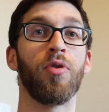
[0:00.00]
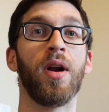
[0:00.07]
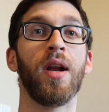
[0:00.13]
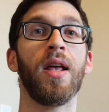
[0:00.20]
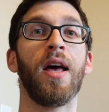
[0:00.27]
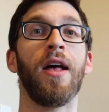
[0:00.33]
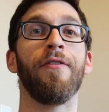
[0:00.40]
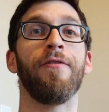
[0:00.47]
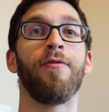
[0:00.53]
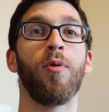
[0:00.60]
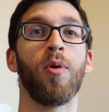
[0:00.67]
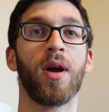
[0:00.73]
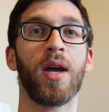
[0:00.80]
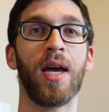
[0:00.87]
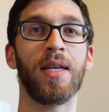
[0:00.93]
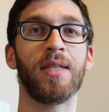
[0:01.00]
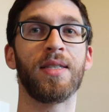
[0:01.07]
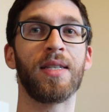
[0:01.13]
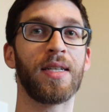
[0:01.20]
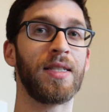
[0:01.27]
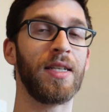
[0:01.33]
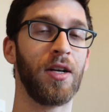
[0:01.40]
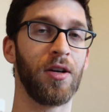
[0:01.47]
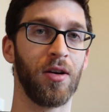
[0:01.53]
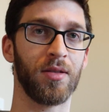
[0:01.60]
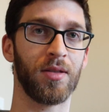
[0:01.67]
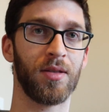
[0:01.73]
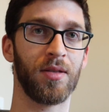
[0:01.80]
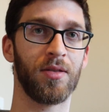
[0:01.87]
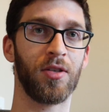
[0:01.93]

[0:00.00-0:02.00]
run it at 4K 60 Hertz.